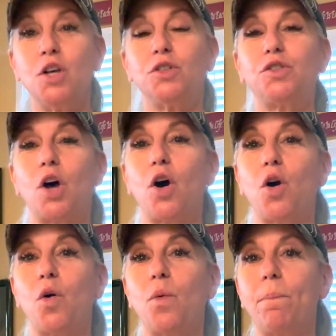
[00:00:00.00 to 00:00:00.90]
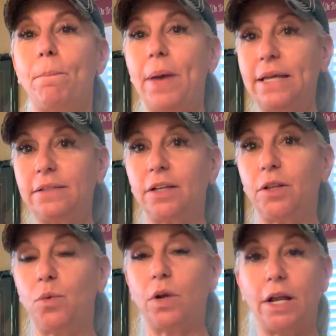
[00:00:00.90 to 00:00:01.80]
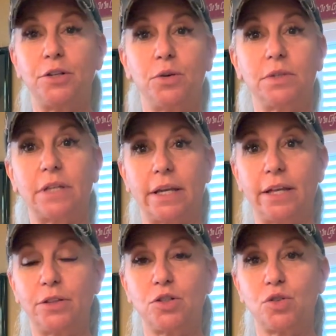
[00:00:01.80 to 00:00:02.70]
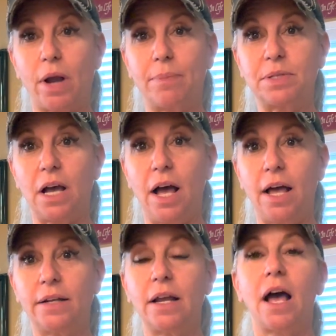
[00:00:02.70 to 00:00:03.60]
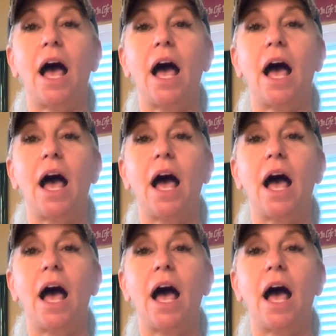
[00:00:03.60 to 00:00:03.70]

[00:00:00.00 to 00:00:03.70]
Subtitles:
So basically what I do is I get the straps on.